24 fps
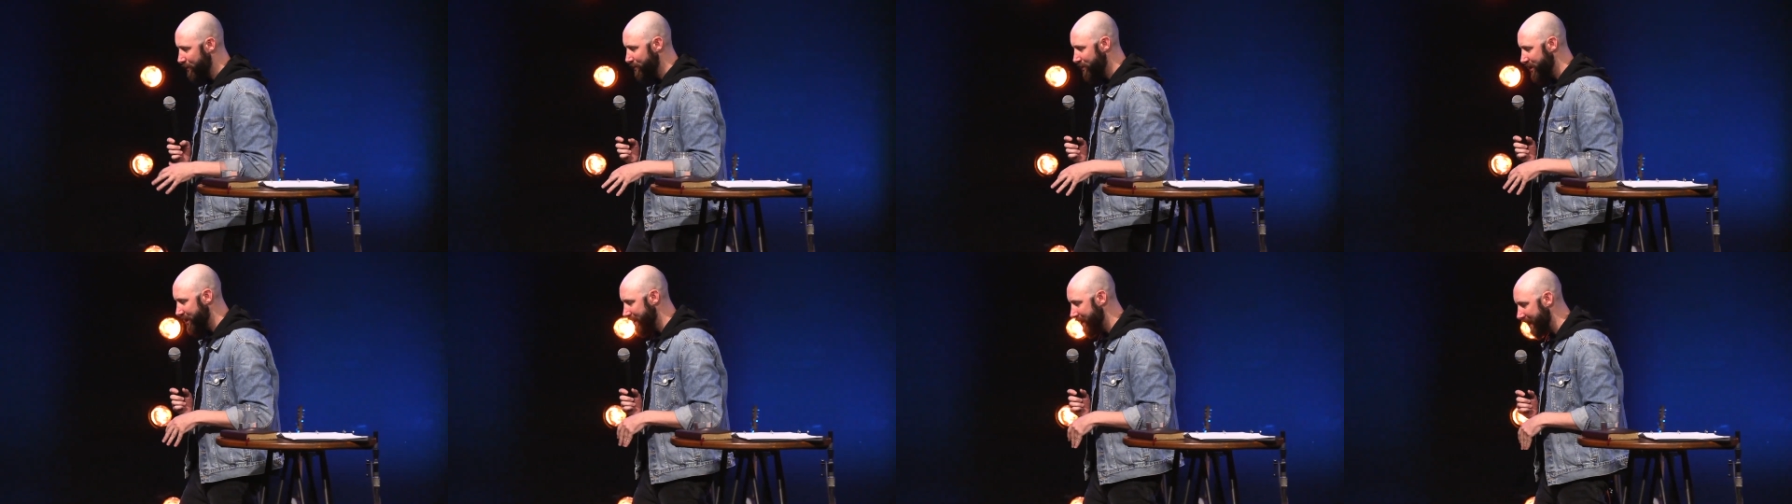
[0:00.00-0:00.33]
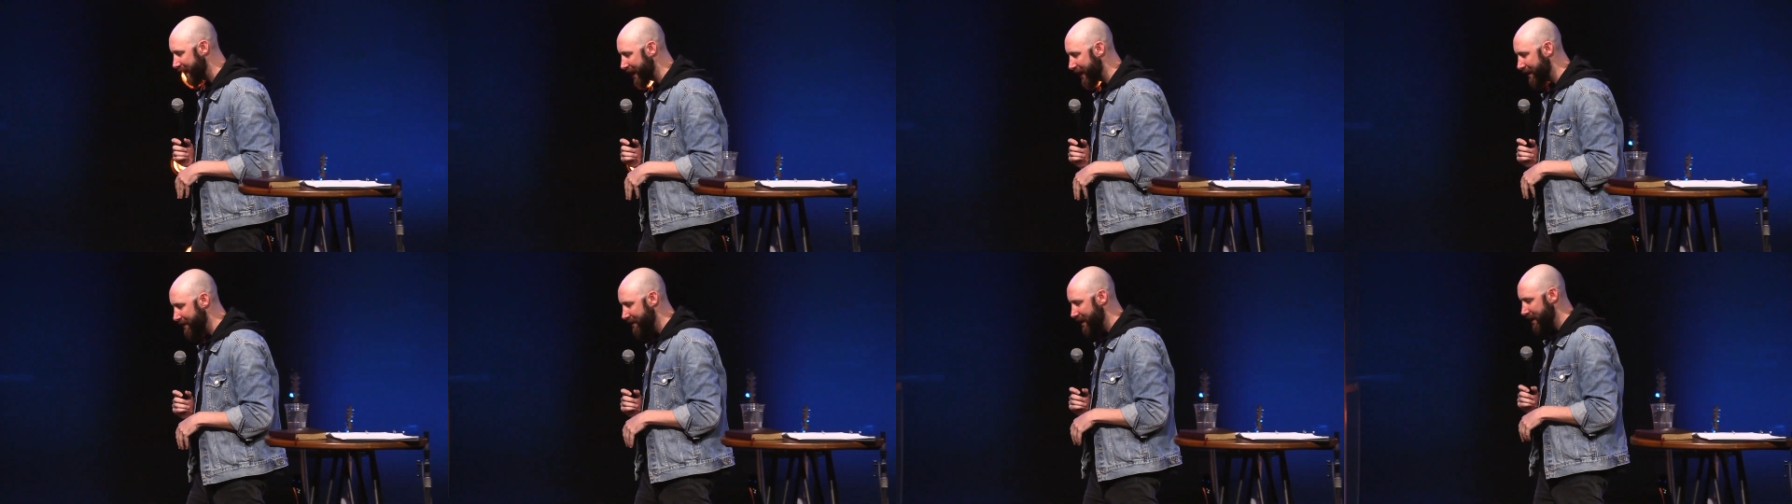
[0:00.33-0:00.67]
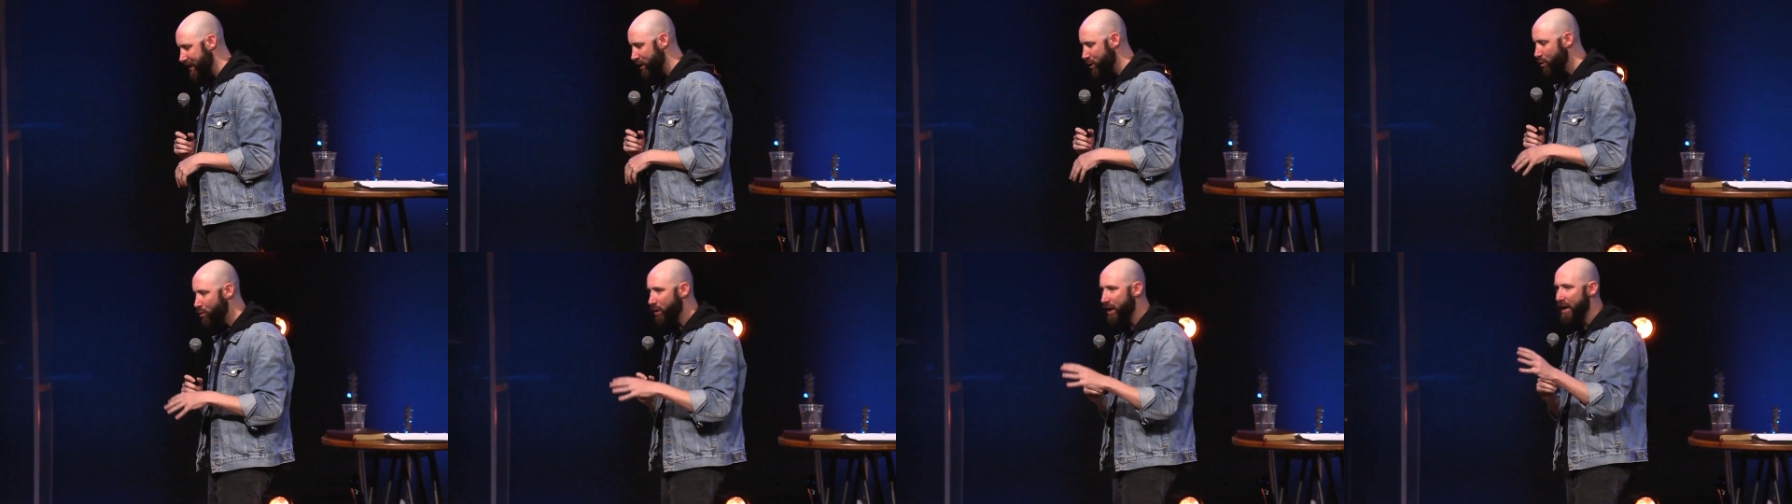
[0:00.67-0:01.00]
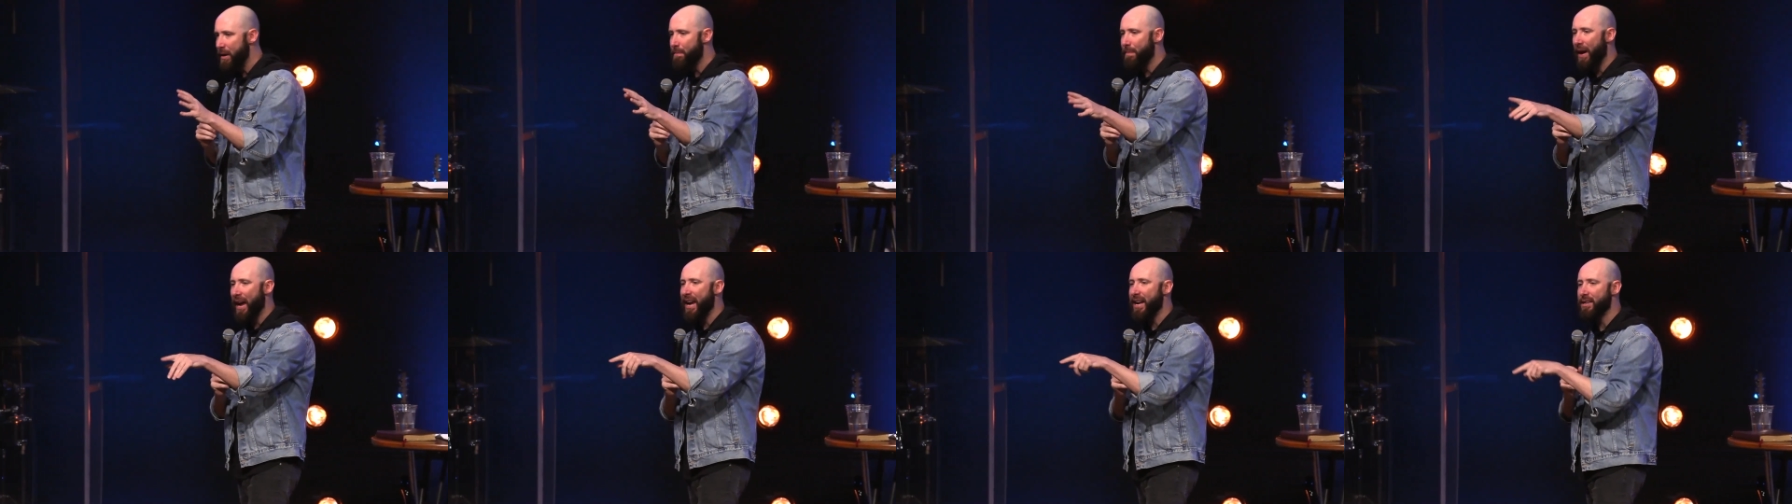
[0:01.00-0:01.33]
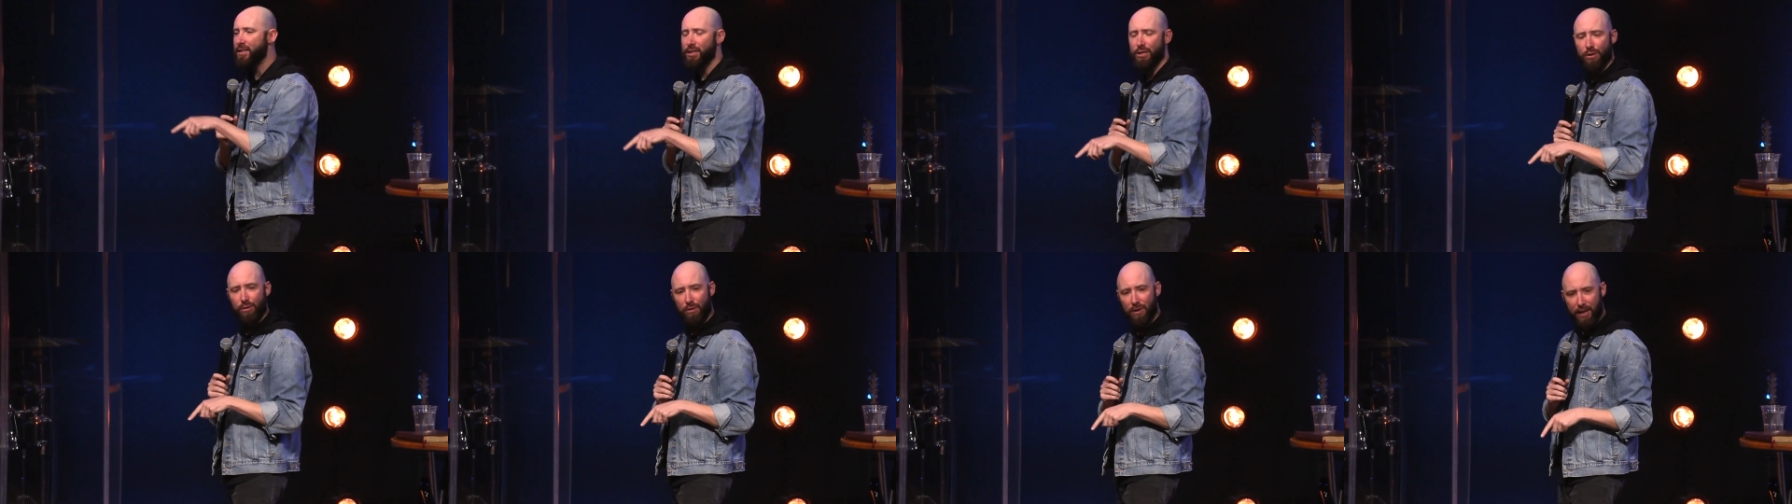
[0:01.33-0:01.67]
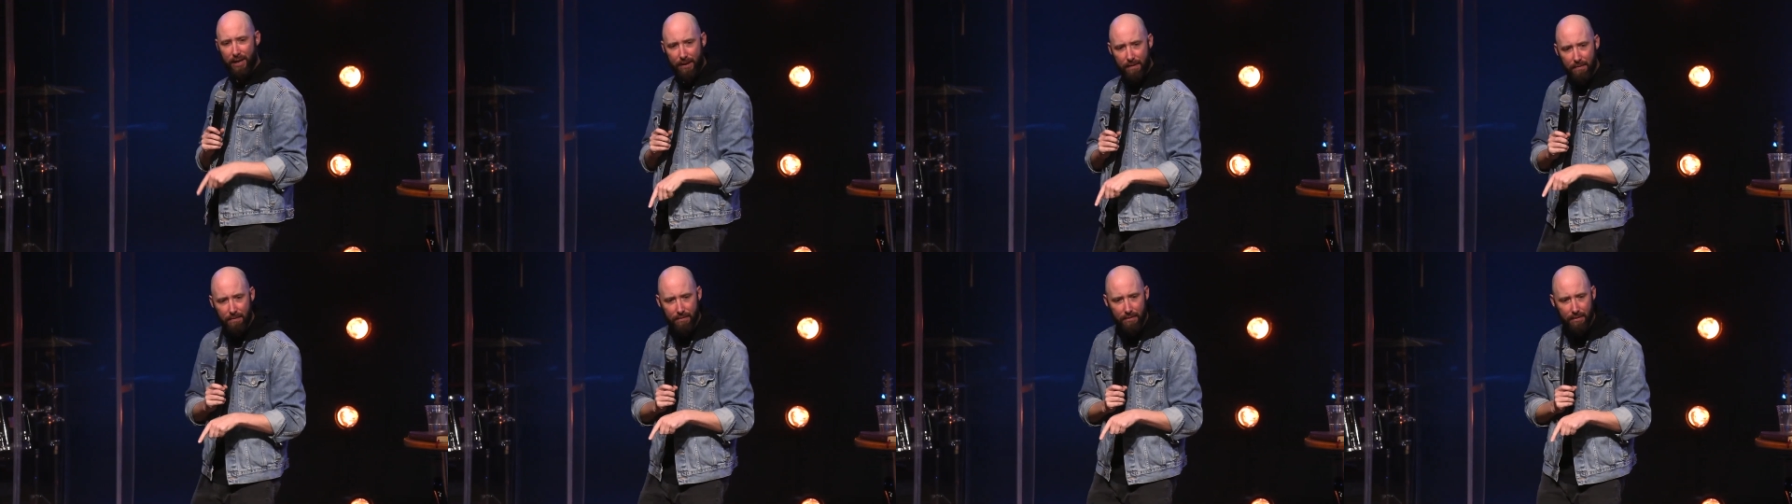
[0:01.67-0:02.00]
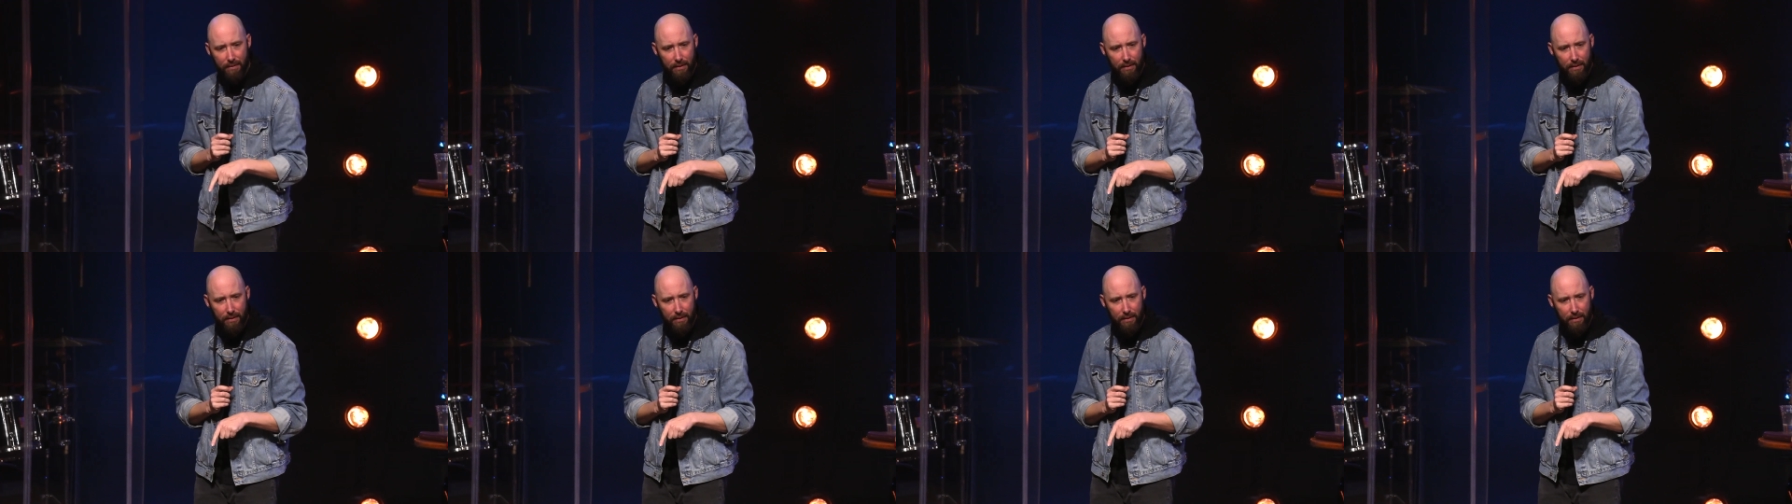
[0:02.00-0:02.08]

today that you keep answering